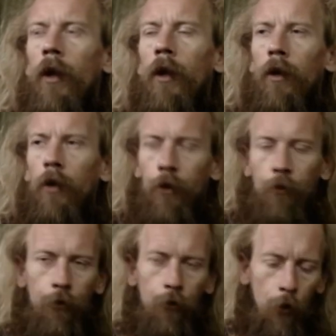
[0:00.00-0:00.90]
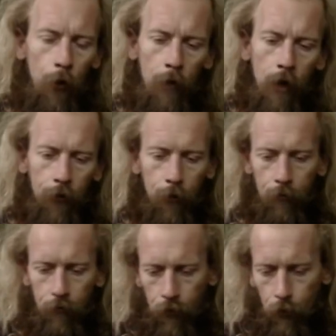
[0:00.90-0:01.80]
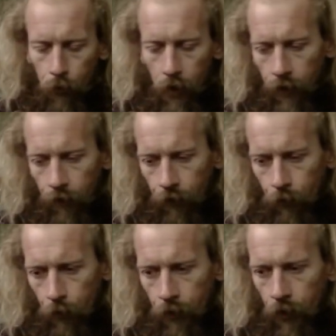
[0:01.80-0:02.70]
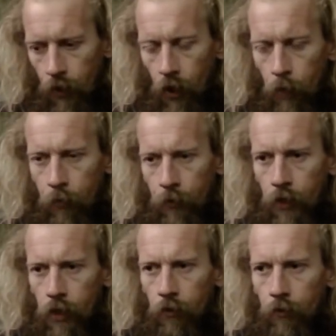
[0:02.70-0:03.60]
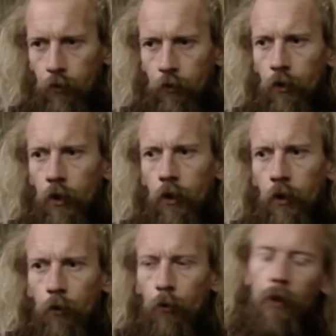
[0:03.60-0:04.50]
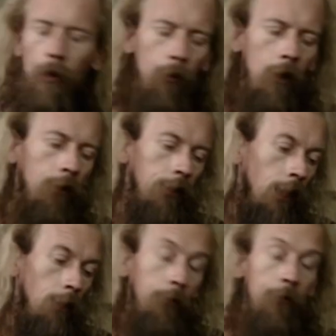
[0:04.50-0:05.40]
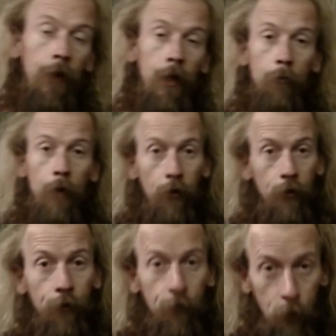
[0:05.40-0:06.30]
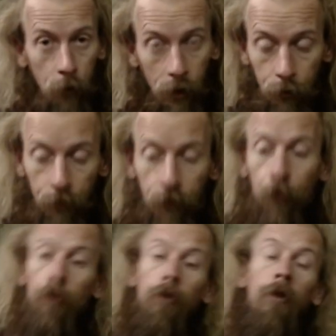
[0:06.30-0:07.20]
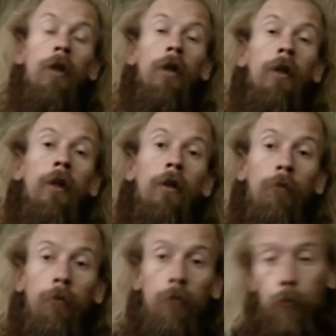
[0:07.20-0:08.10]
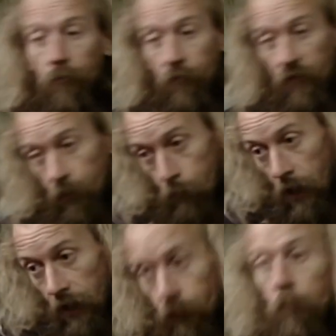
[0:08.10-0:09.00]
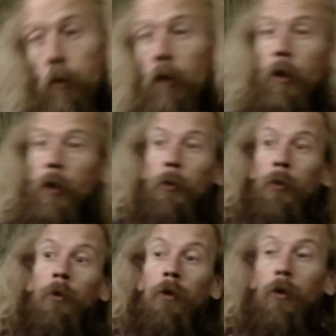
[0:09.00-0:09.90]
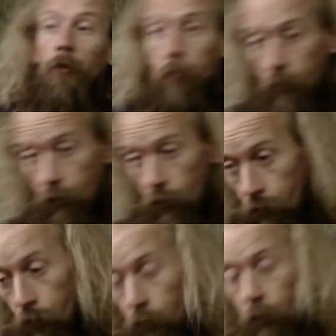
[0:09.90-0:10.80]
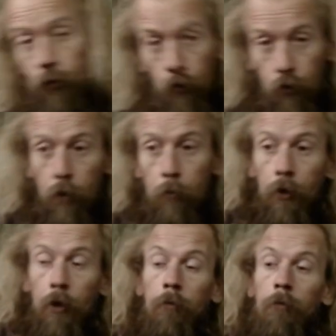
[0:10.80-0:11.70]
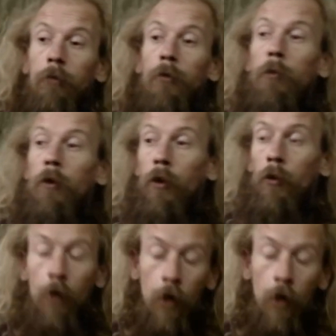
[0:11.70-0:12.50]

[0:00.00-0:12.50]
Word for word: And if you know about the, the waves and when they're up and down and you'll think, well, you know, I'll be feeling better in a few hours or feeling better tomorrow or got something to look forward to coming up tomorrow.